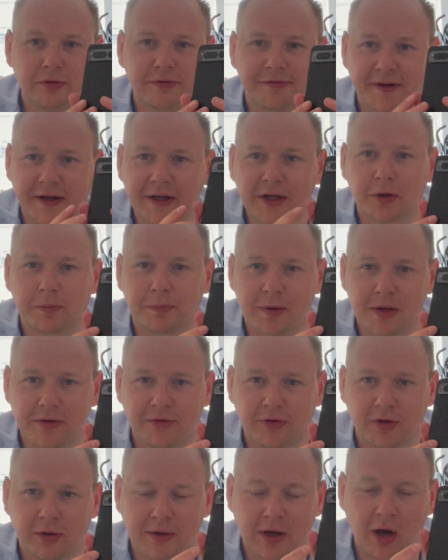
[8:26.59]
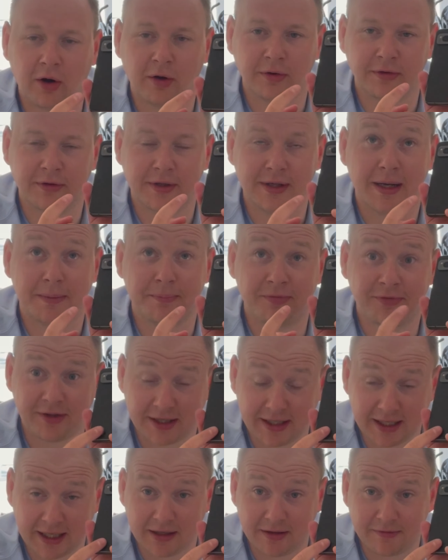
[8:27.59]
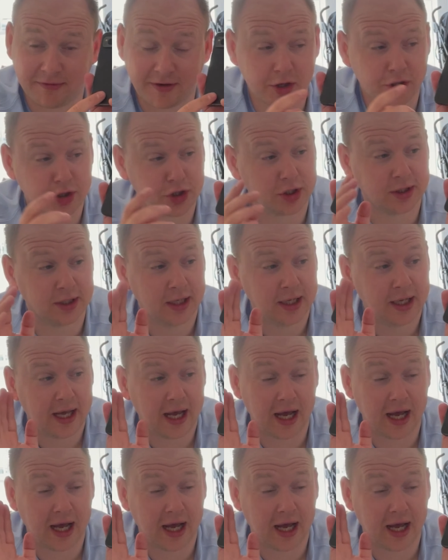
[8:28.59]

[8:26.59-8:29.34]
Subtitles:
fingerprints on the obsidian version,